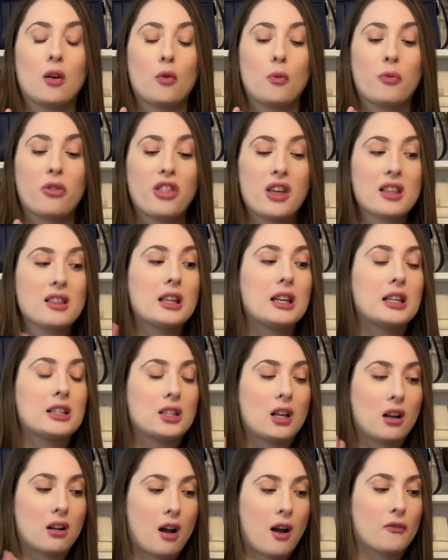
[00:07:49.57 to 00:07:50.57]
thing that is
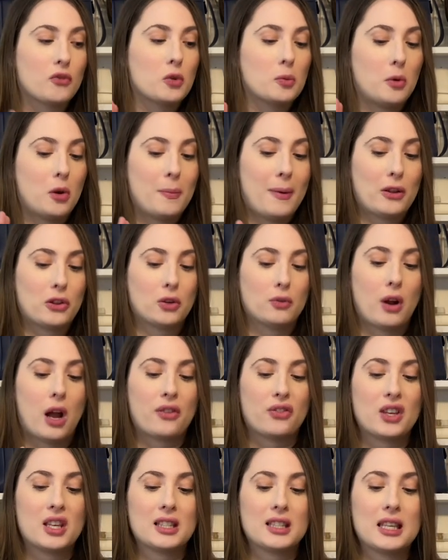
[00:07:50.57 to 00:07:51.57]
uncomfortable about the
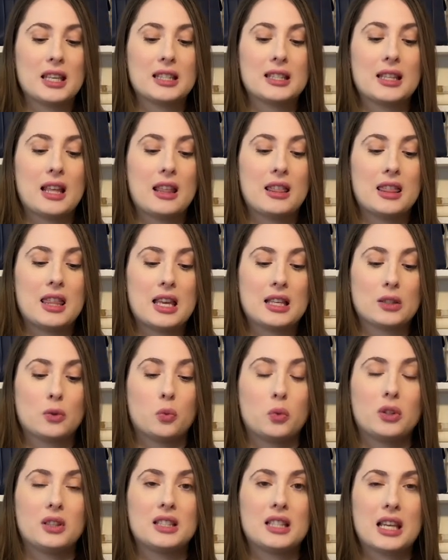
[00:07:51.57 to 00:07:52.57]
Rothys is that this
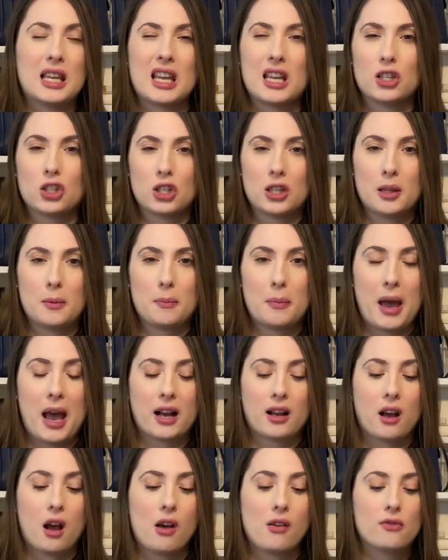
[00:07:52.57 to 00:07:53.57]
will dig into the back
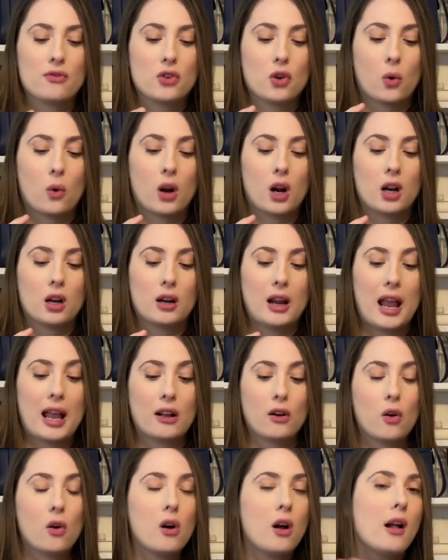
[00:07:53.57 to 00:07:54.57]
of your
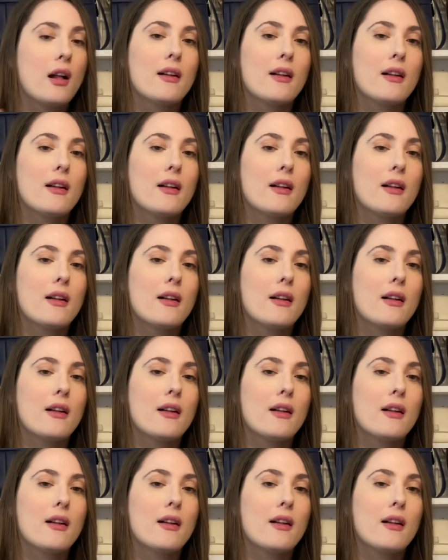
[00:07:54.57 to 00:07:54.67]
ankle.